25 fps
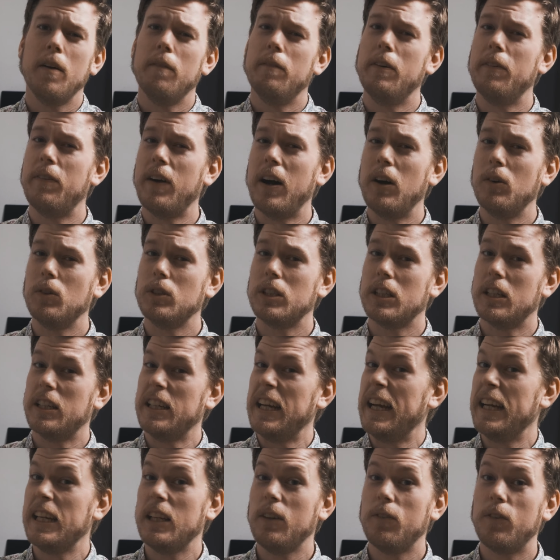Without
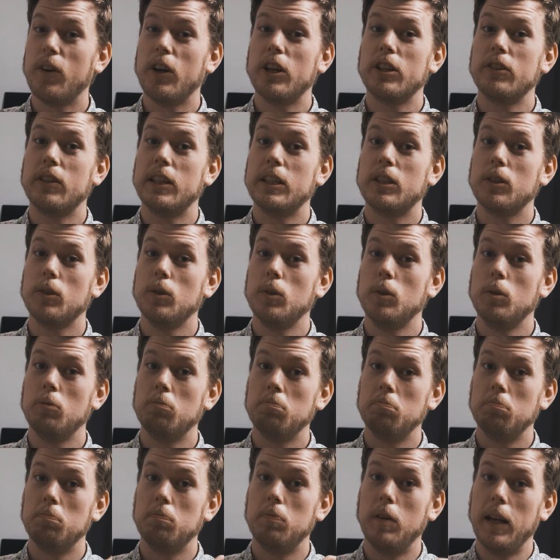any further
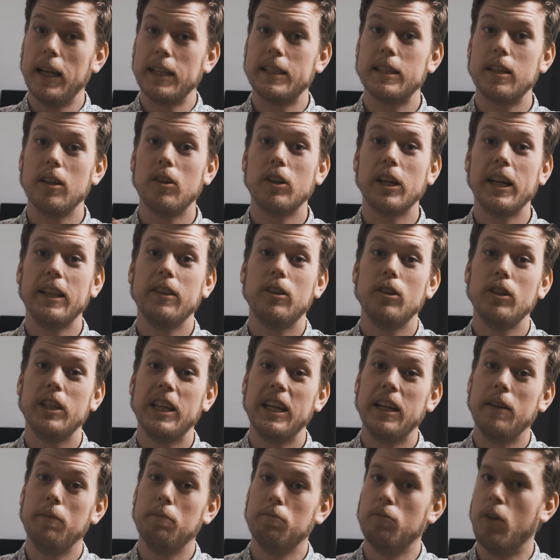ado, let's log into
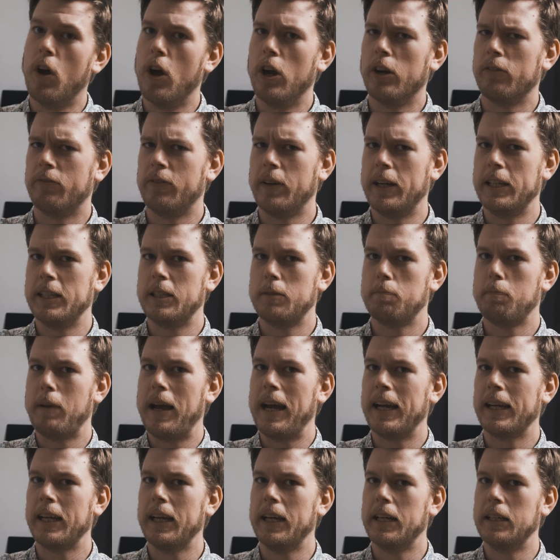the WordPress
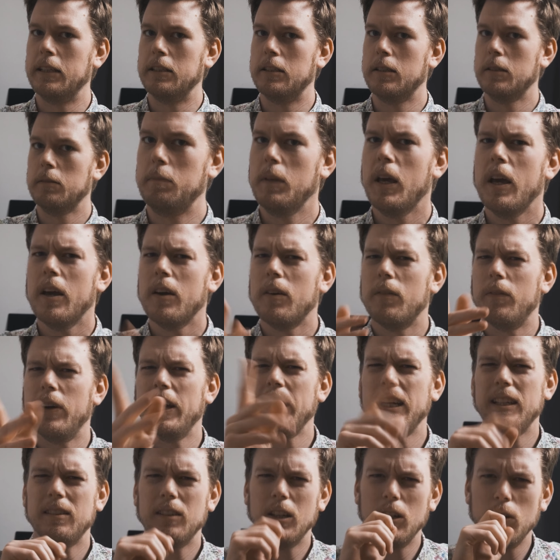backend.
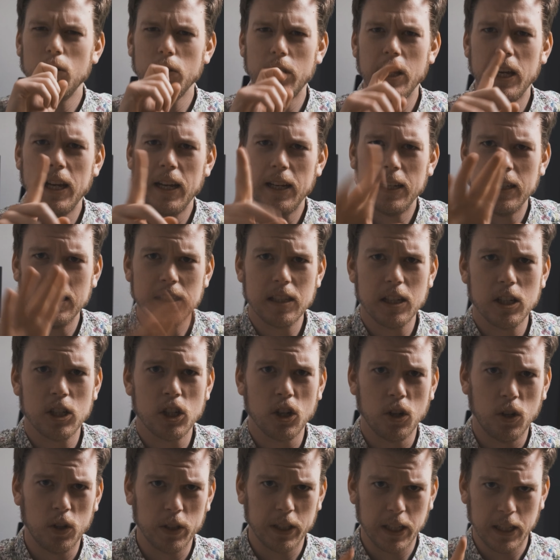Wait, no, there is a
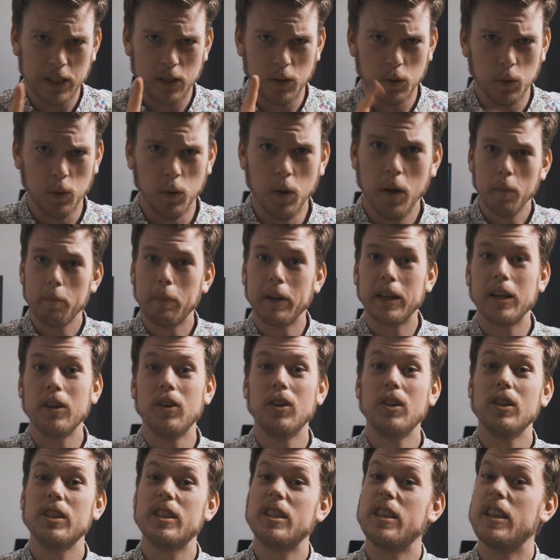short ado.
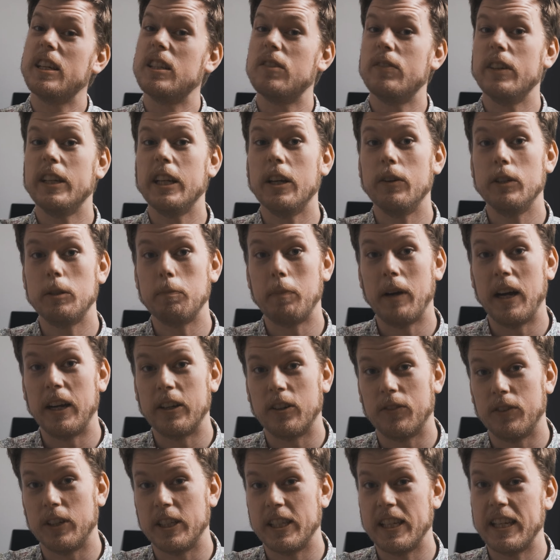Because this video is
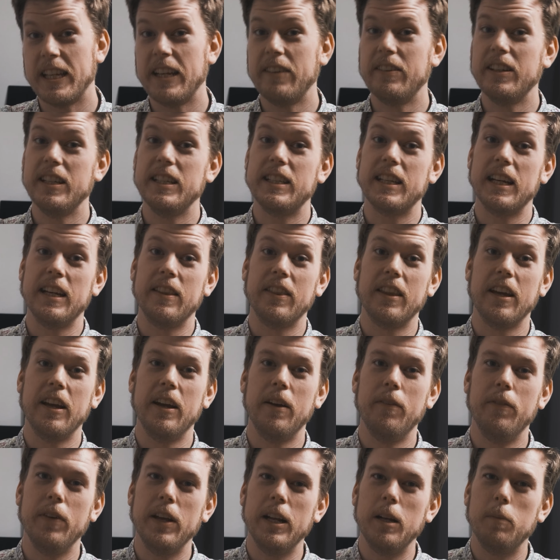part of a series and
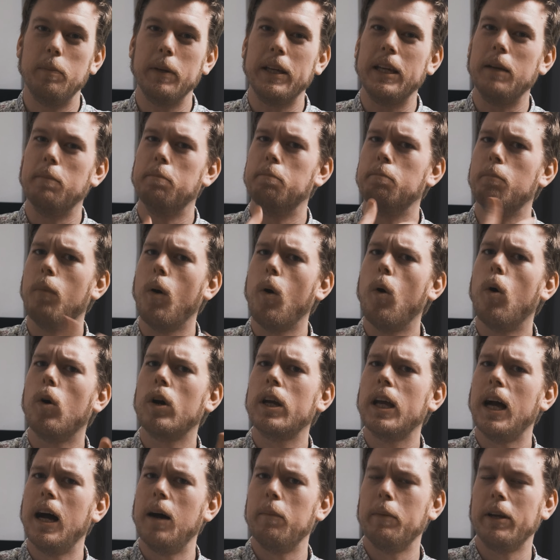there will be more
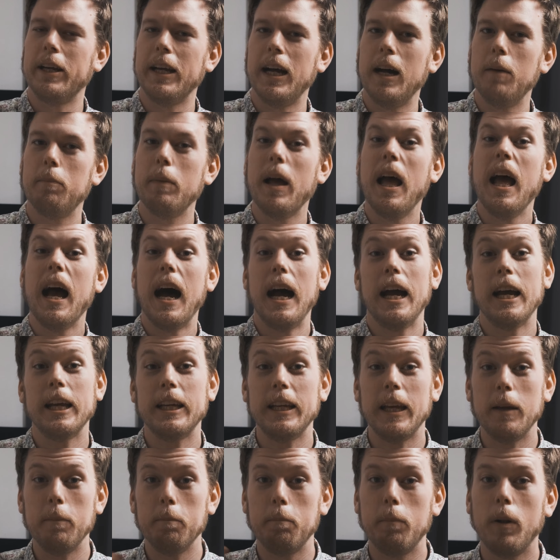coming up, I
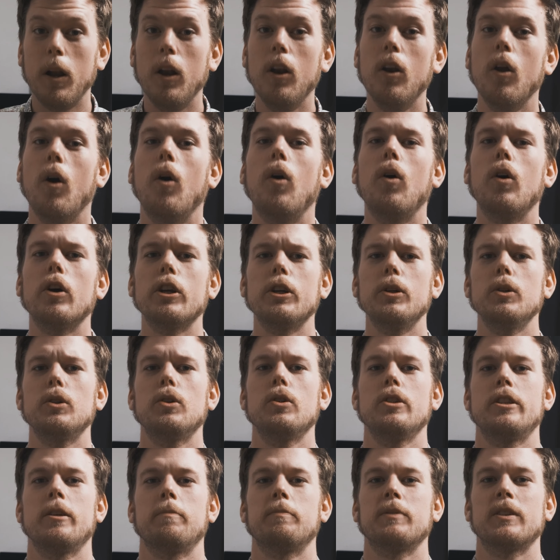implore you
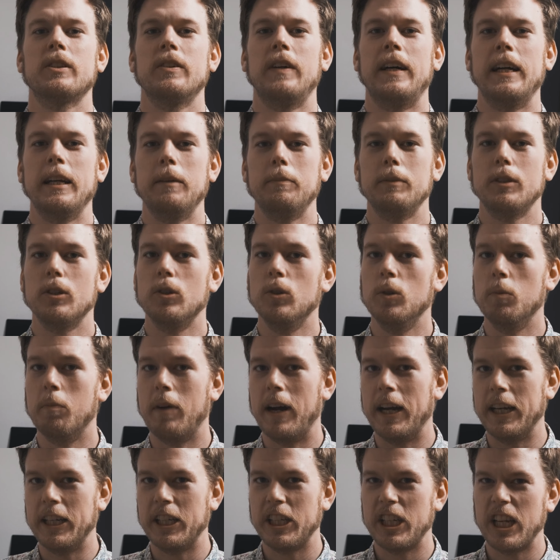to subscribe to
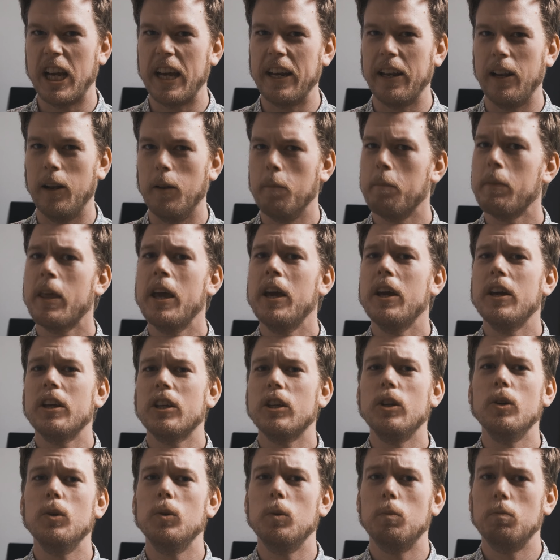my channel.
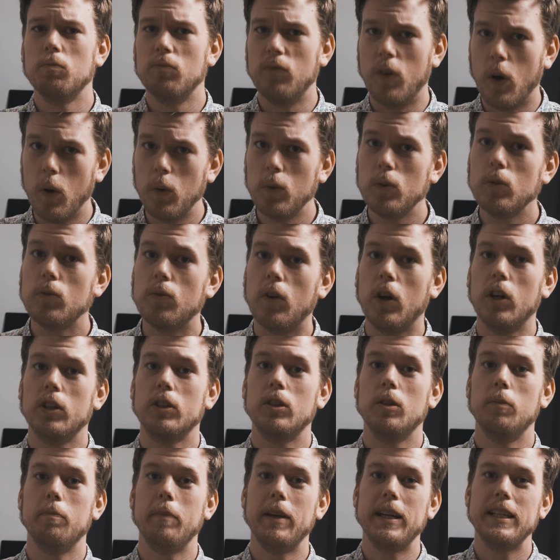You won't
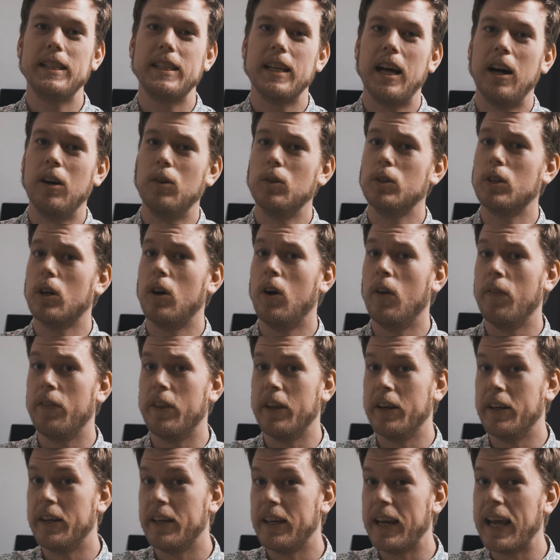want to miss out on
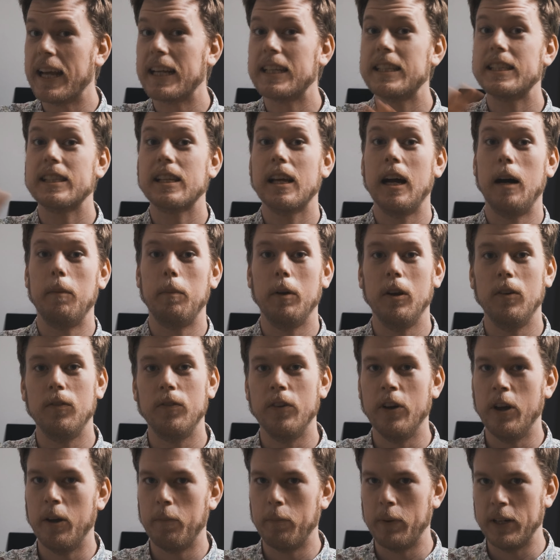the next couple of
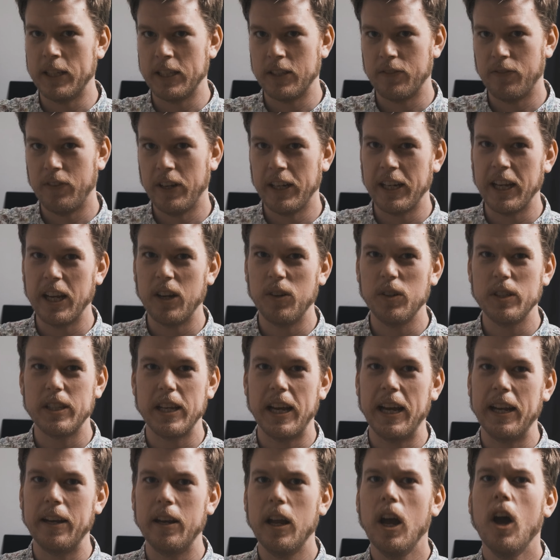WordPress videos
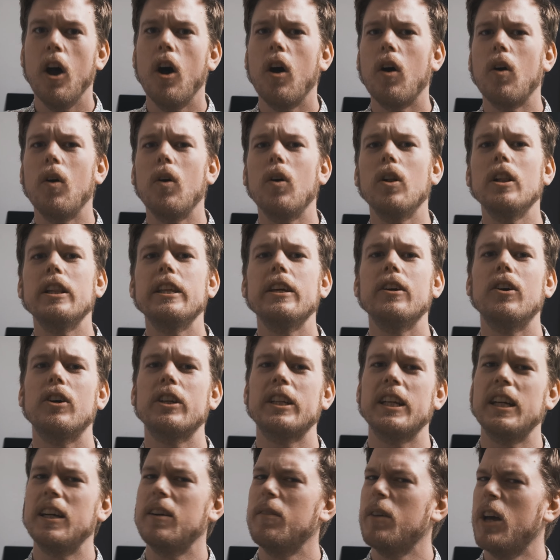and all the
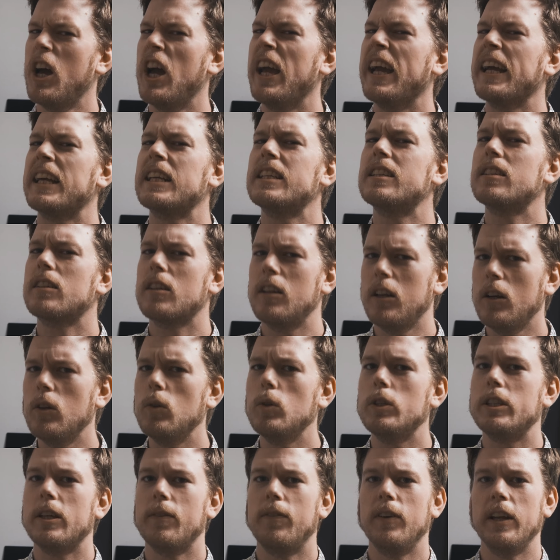other
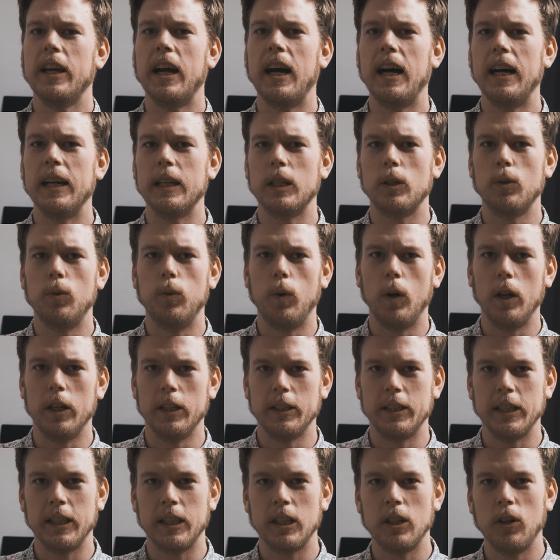exclusively high
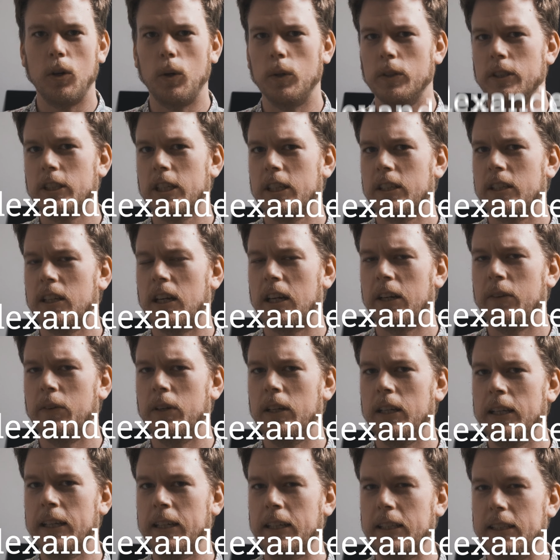quality content I
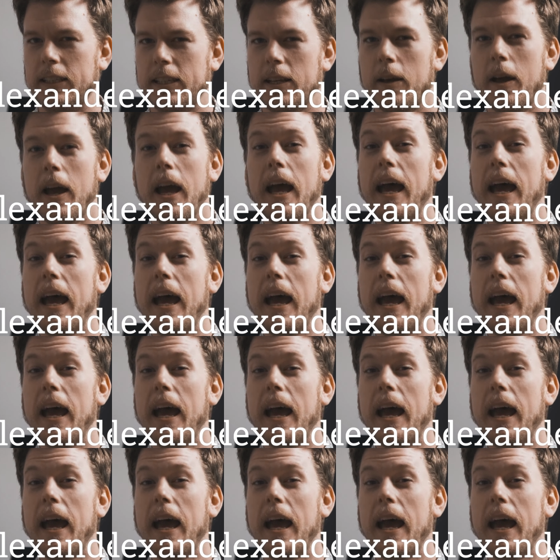release.